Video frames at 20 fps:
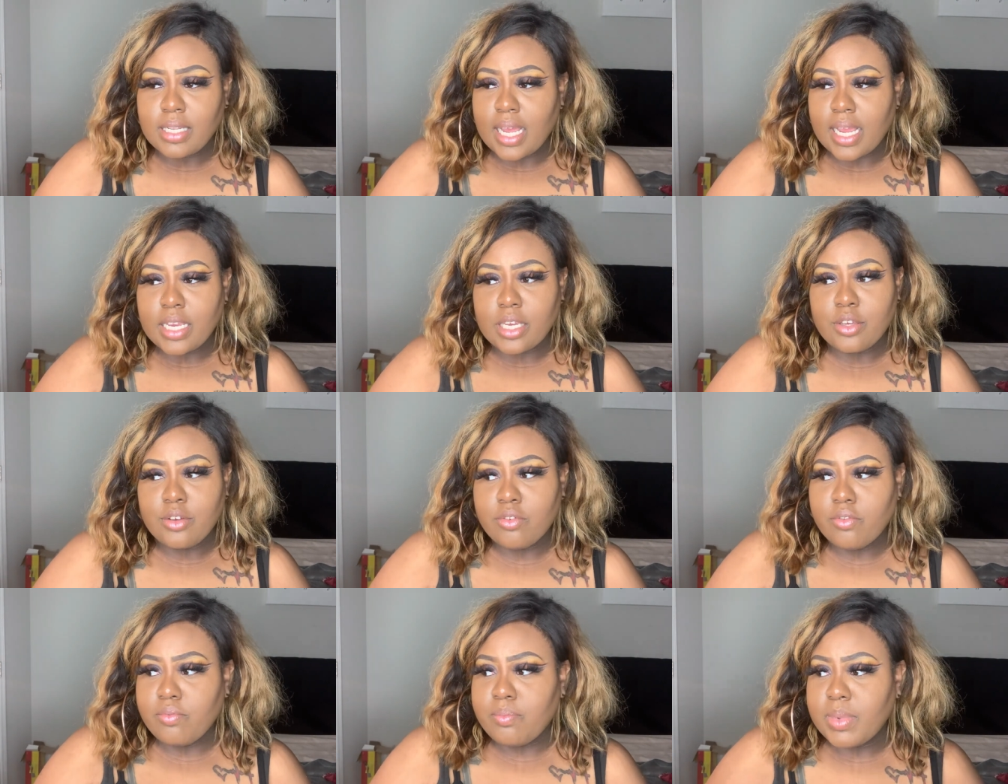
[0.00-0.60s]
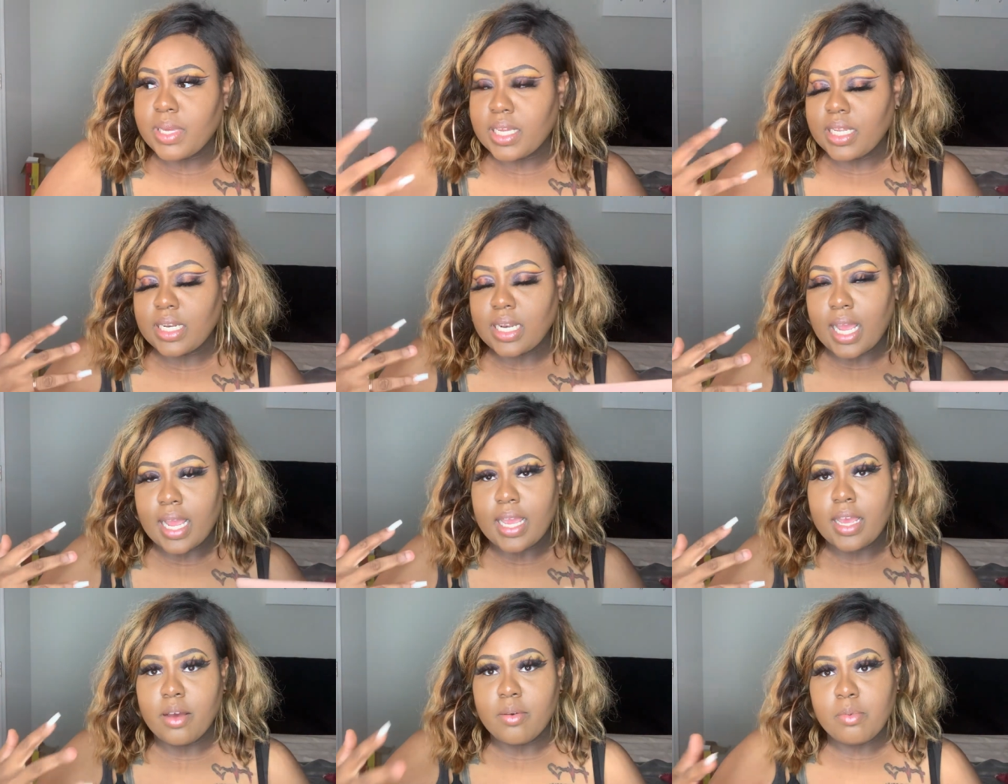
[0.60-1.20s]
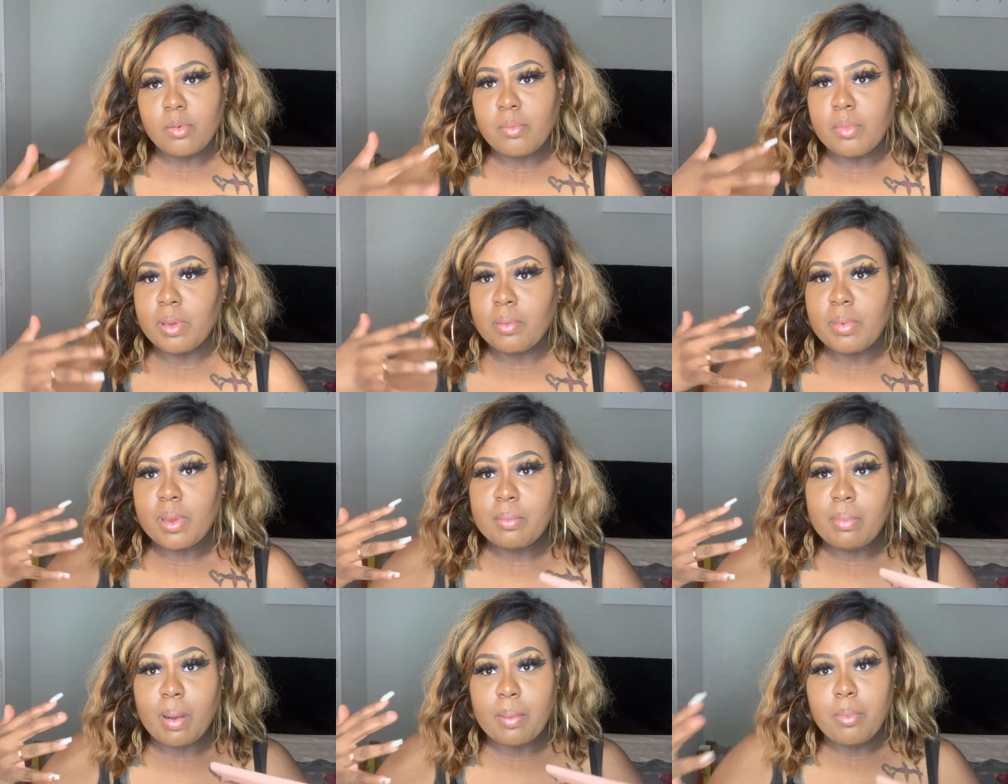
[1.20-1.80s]
Like, you've been like helping me
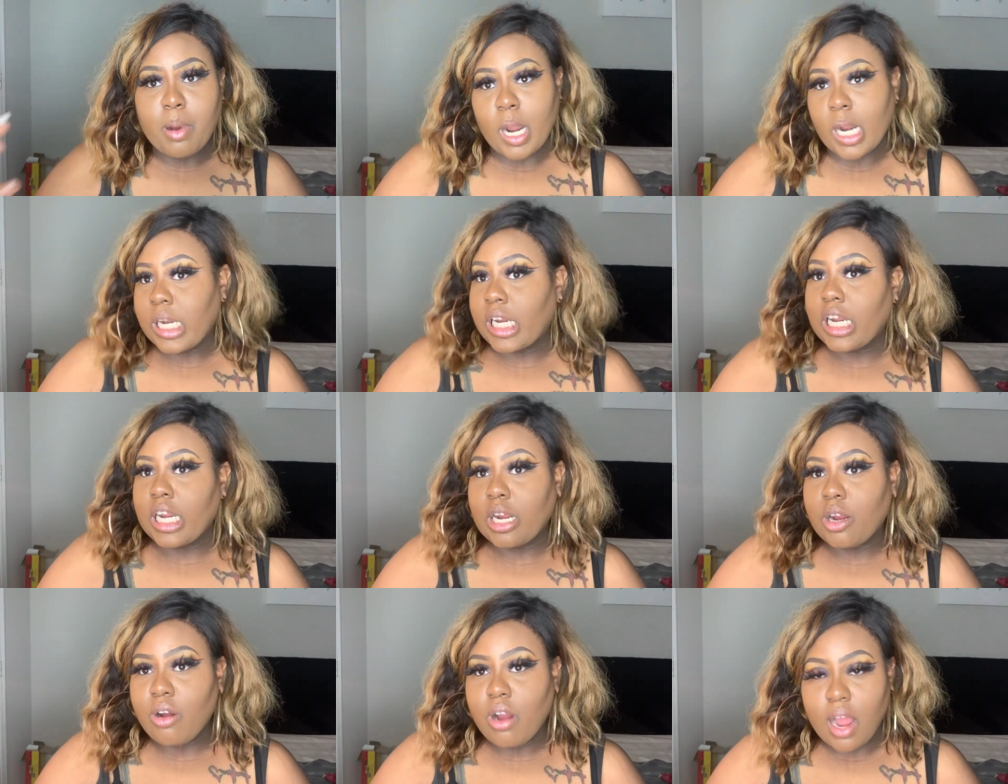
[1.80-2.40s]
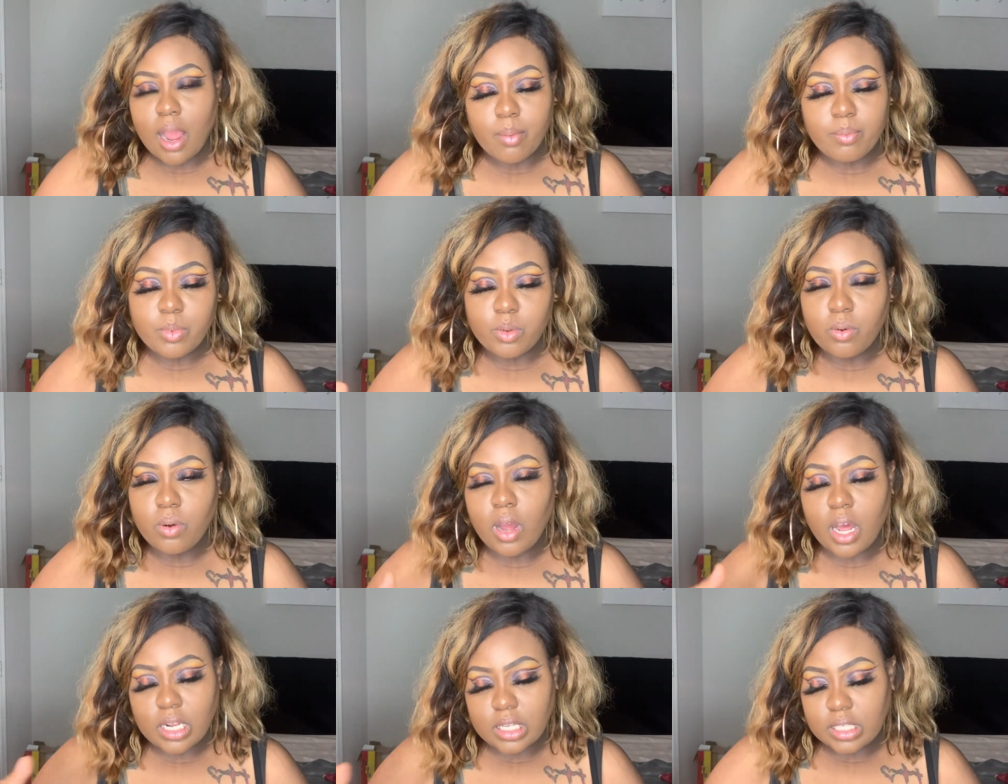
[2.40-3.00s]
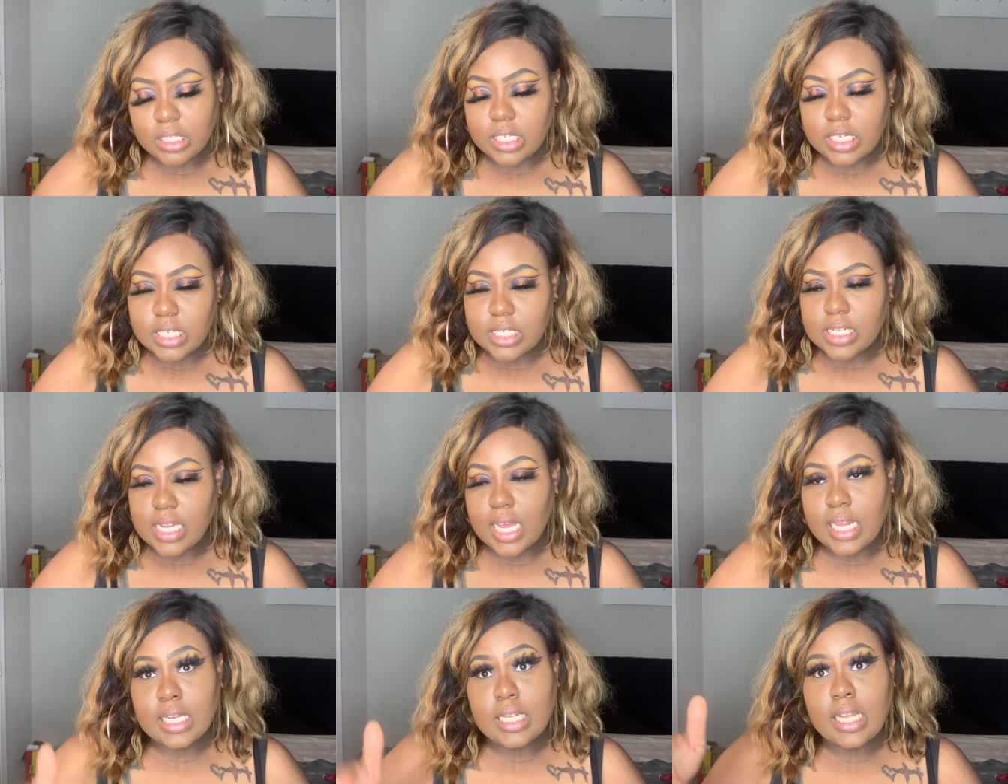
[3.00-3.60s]
be my partner in crime through all of this.
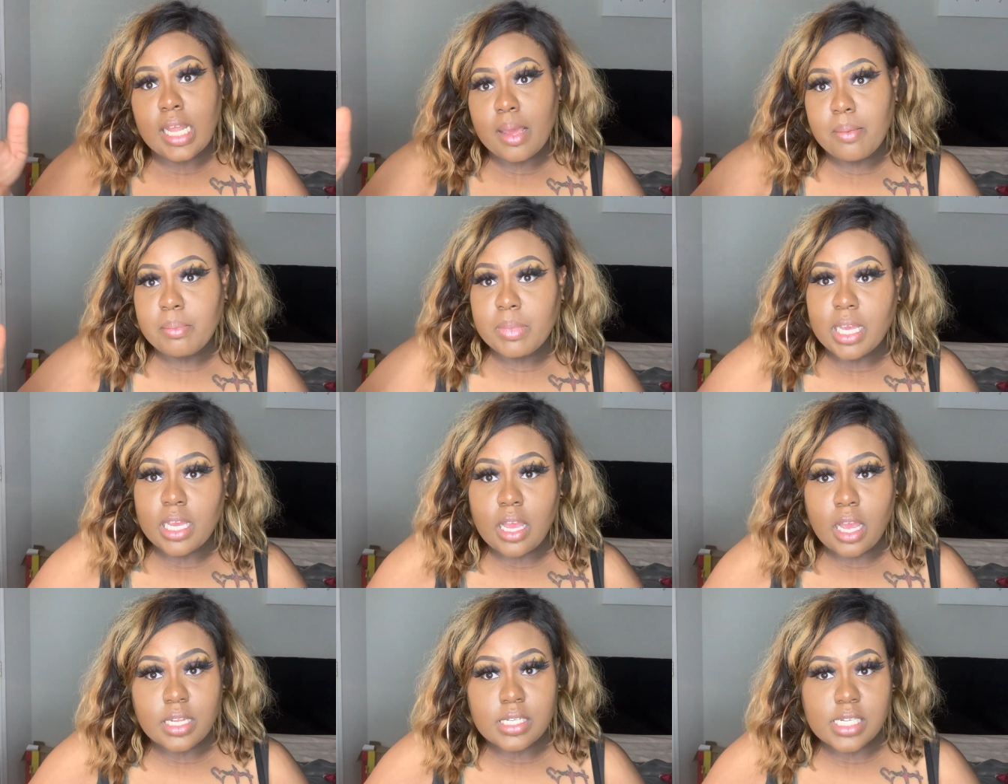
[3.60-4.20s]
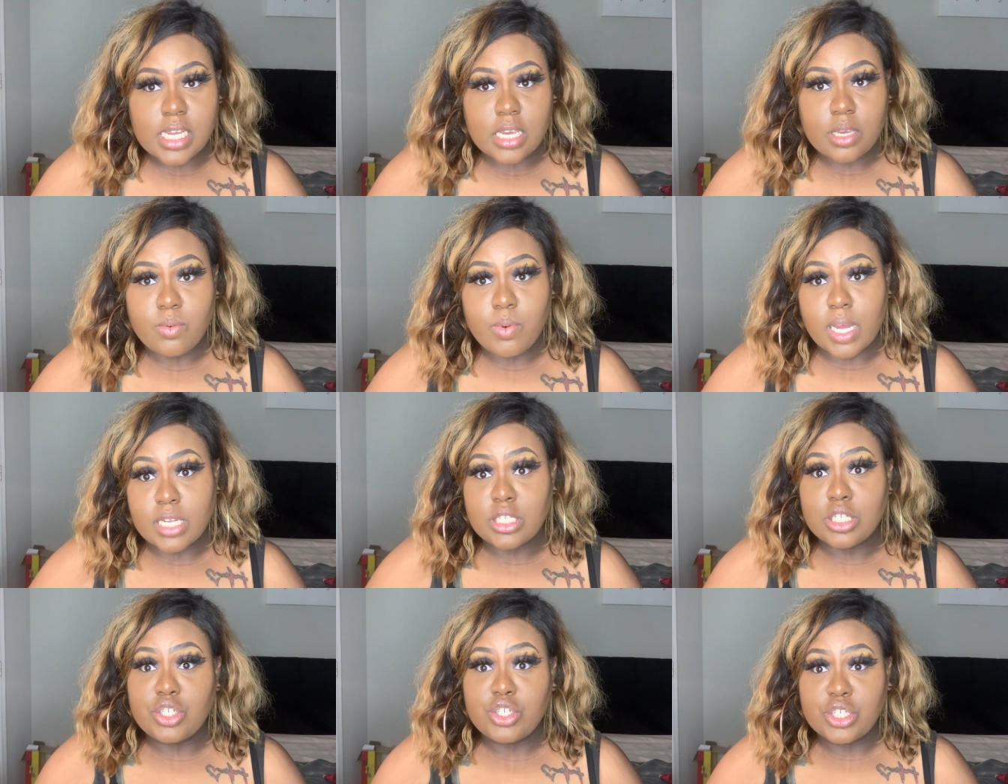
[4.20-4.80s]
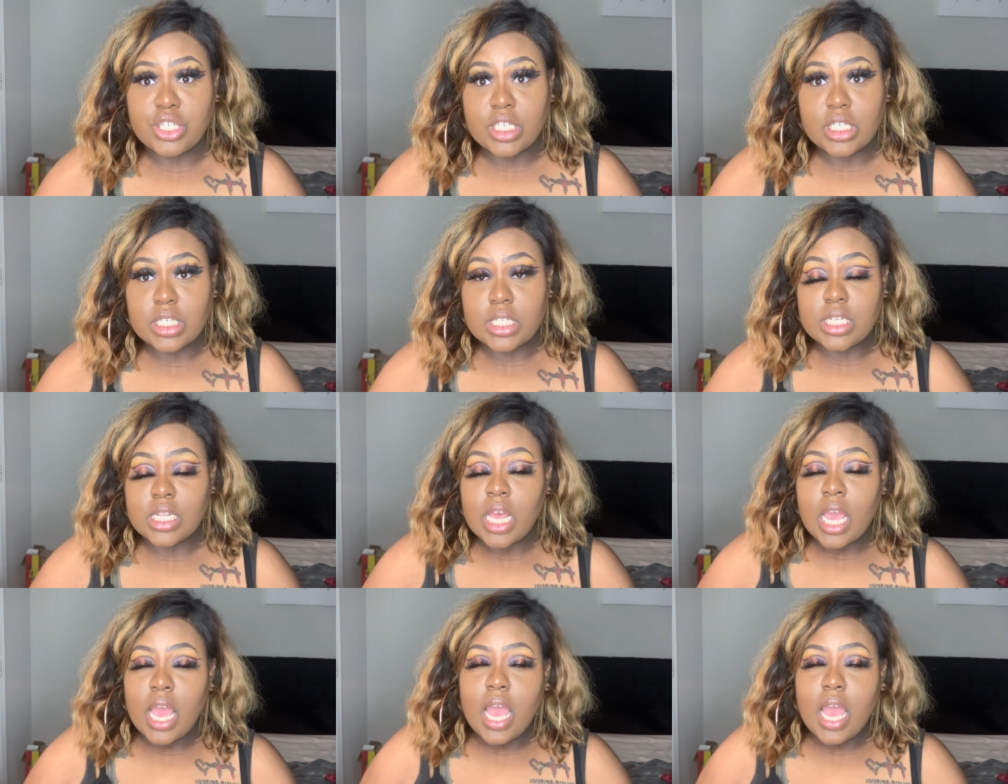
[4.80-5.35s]
Like, let me take you out to drinks.